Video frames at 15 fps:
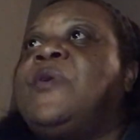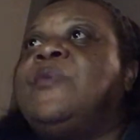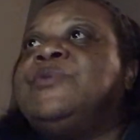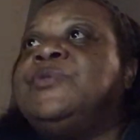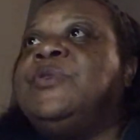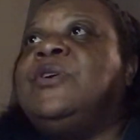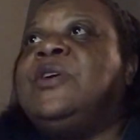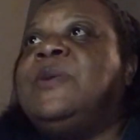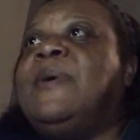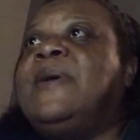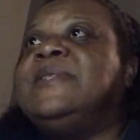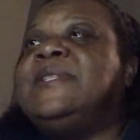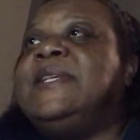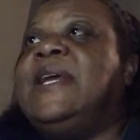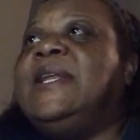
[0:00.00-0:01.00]
I was talking
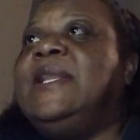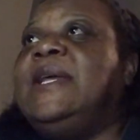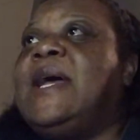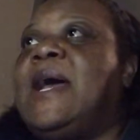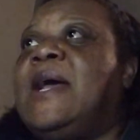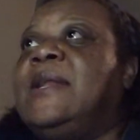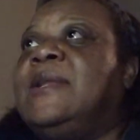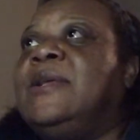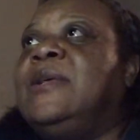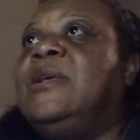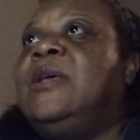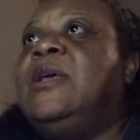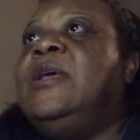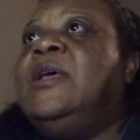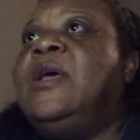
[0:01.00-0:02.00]
about Sandy Island,
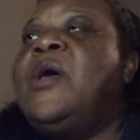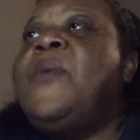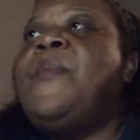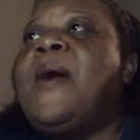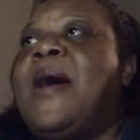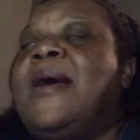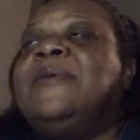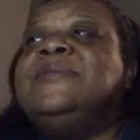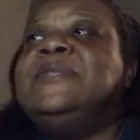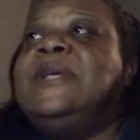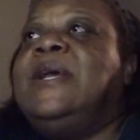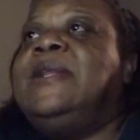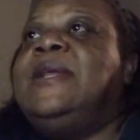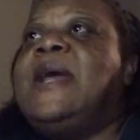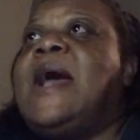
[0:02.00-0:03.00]
about how
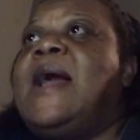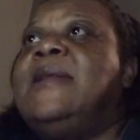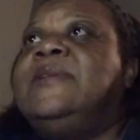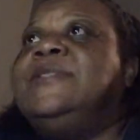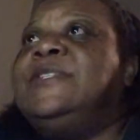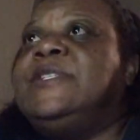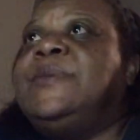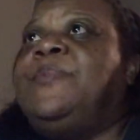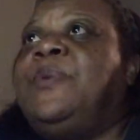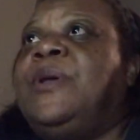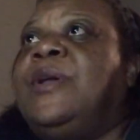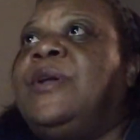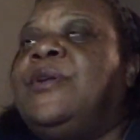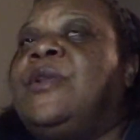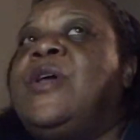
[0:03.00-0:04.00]
Sandy Island
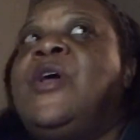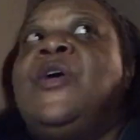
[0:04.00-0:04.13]
disappeared,